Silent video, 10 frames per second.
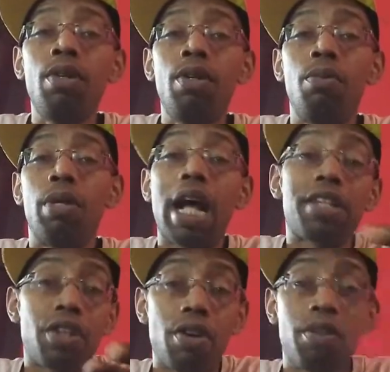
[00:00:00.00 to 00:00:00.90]
When I
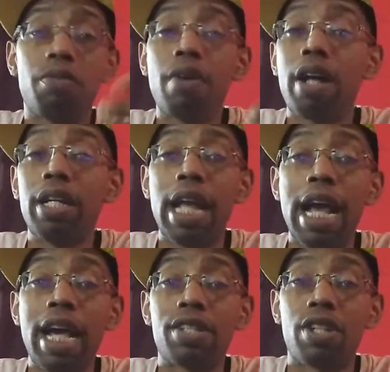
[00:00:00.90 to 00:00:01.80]
turned around and
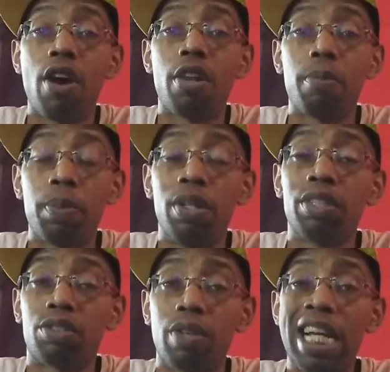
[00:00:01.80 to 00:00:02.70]
asked y'all to pull the
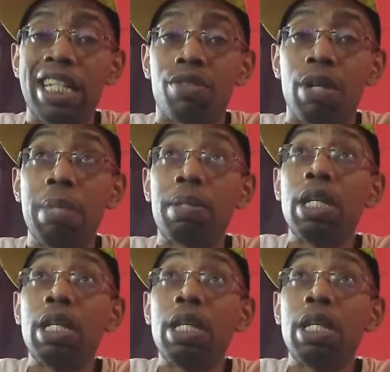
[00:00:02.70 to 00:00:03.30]
transcripts,